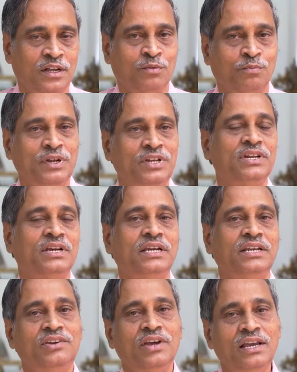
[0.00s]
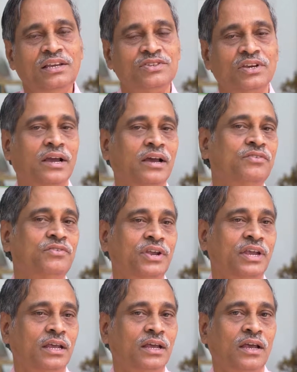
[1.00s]
But India is a
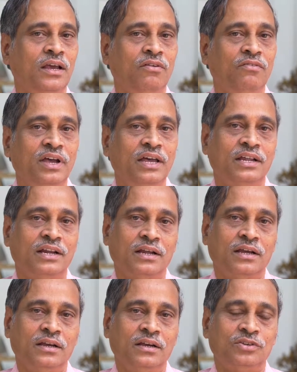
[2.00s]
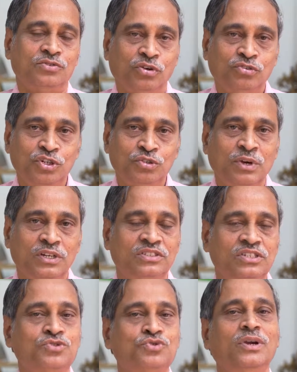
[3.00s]
country where southwest monsoon
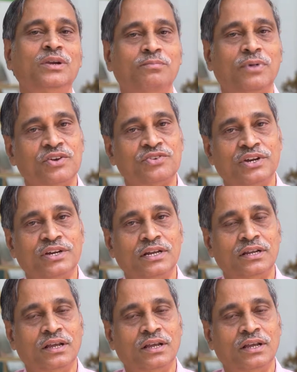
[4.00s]
is so important,